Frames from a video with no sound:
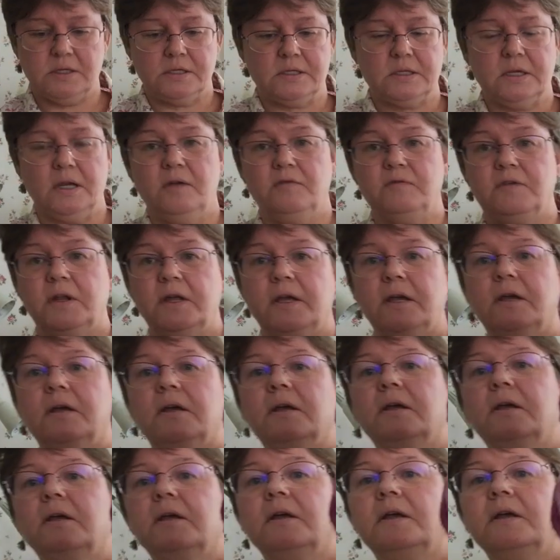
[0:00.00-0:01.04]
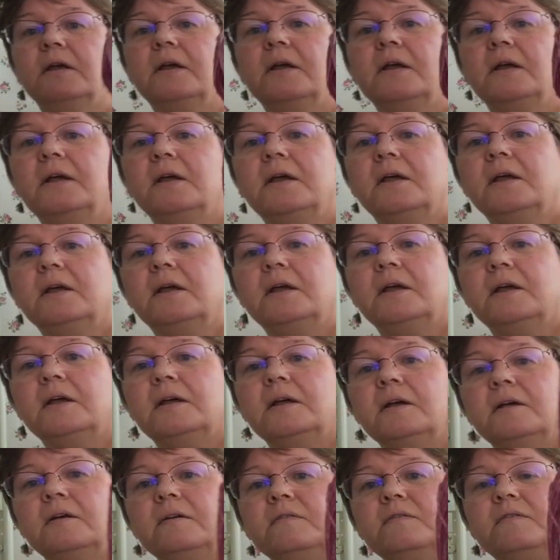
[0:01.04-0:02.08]
this lovely
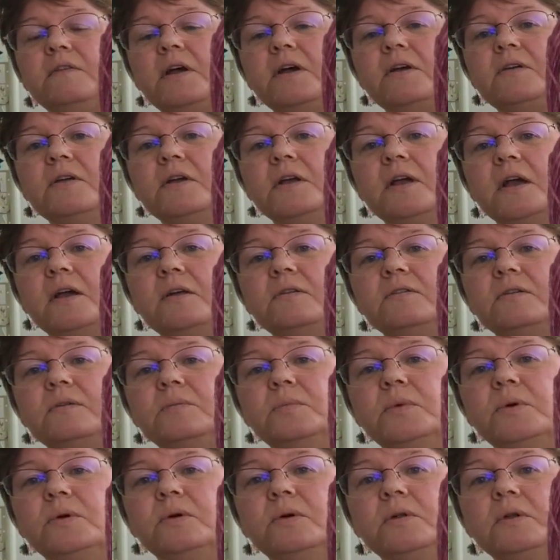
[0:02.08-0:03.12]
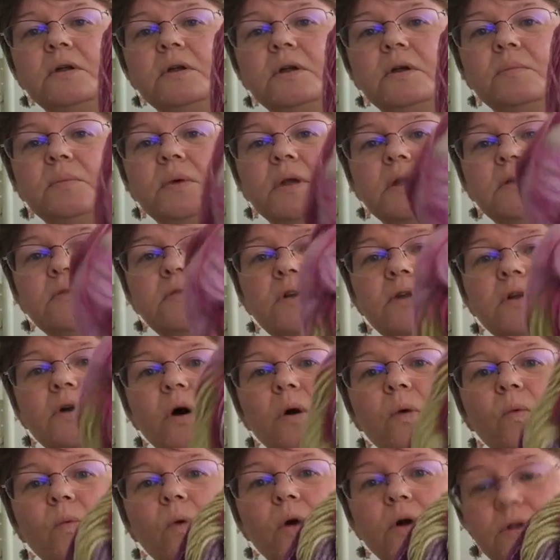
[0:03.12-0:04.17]
variegated ball, but I've only got